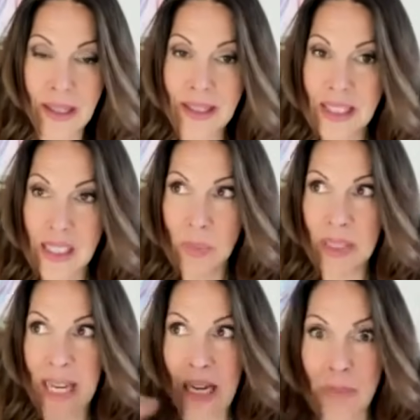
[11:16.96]
This has been
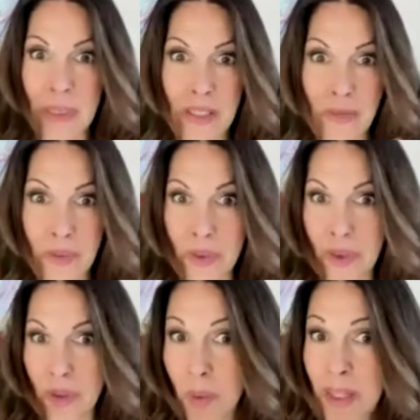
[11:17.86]
happening
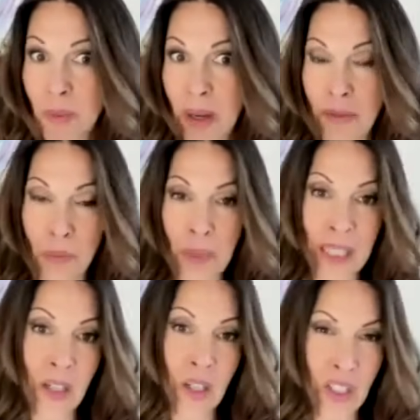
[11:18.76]
for quite a while for me,
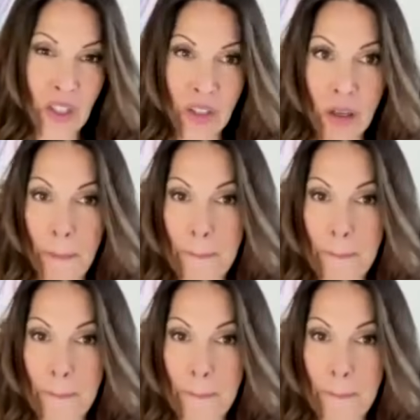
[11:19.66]
like a year,